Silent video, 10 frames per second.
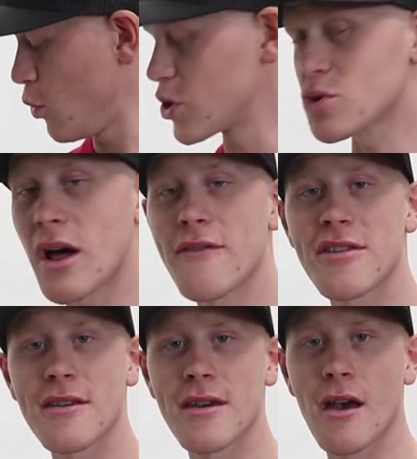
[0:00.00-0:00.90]
which will
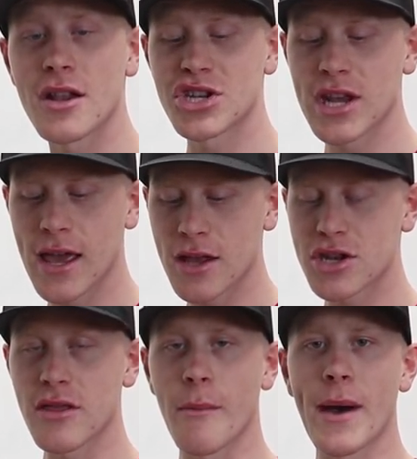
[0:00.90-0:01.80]
obviously
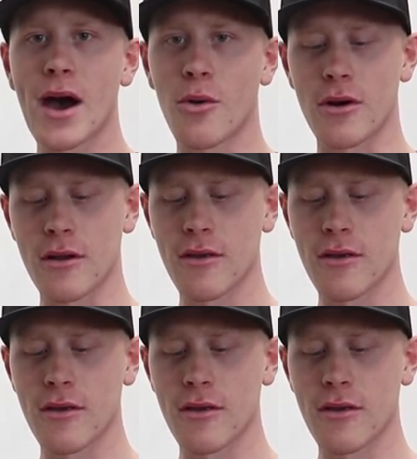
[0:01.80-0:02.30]
change the power.